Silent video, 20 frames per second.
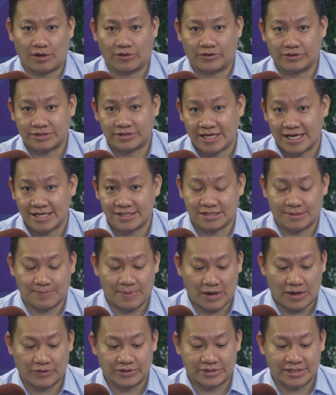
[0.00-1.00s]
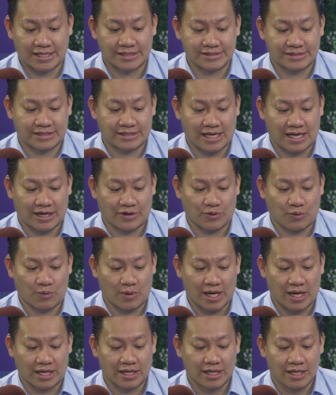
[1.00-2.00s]
the battery tests out of the
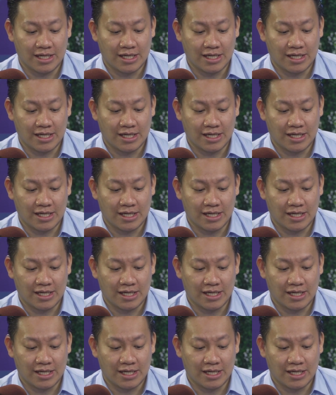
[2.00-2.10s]
way